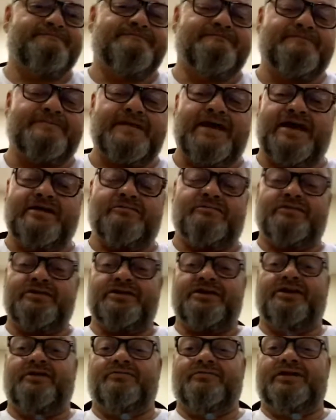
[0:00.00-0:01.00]
I really
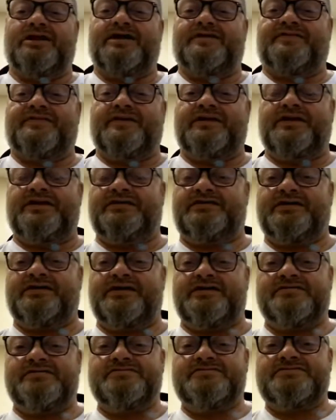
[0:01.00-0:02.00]
don't like the details.